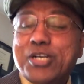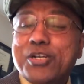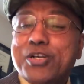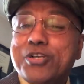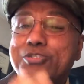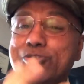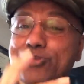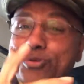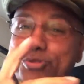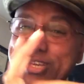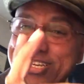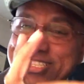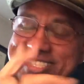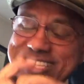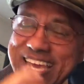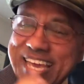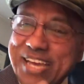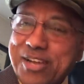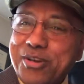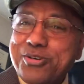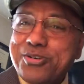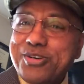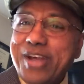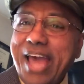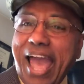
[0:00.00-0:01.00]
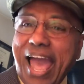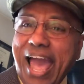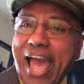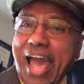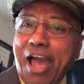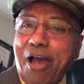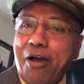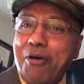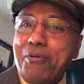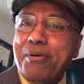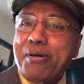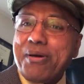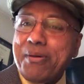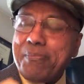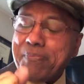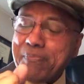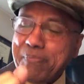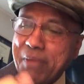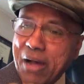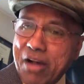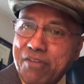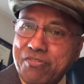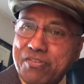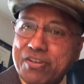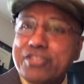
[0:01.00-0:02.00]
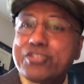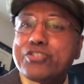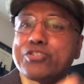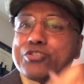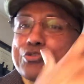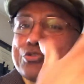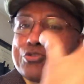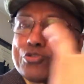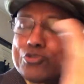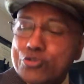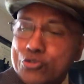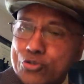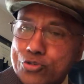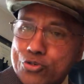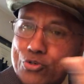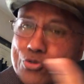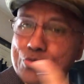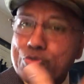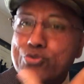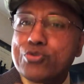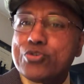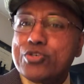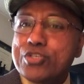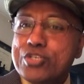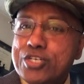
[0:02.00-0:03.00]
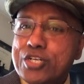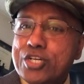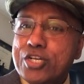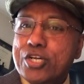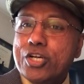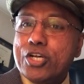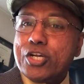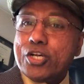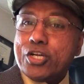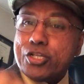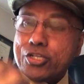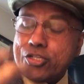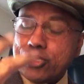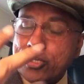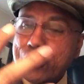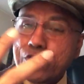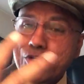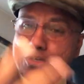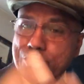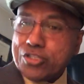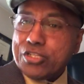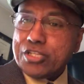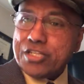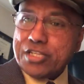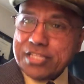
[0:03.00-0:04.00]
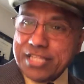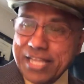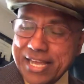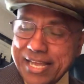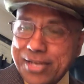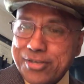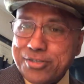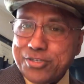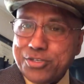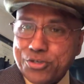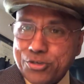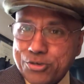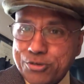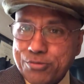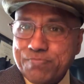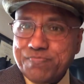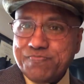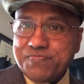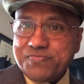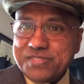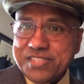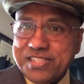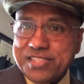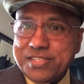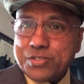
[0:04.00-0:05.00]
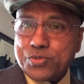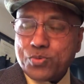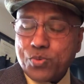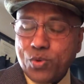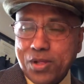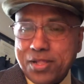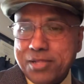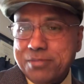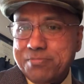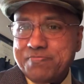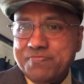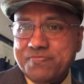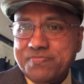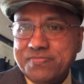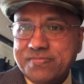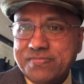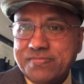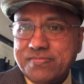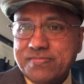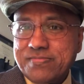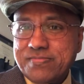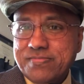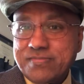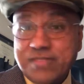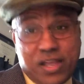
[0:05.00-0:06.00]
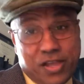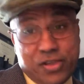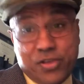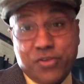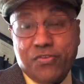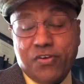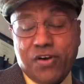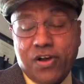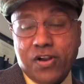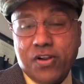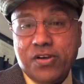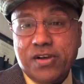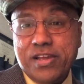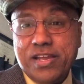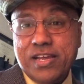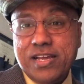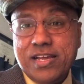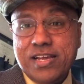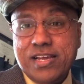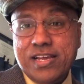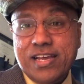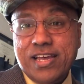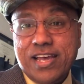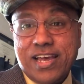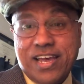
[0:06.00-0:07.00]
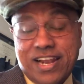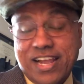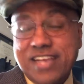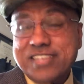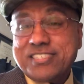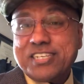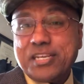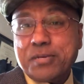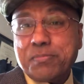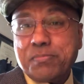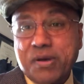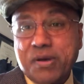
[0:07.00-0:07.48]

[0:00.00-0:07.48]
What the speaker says: so that they could have powers to do the good they could do in this world. Are you following? Elastic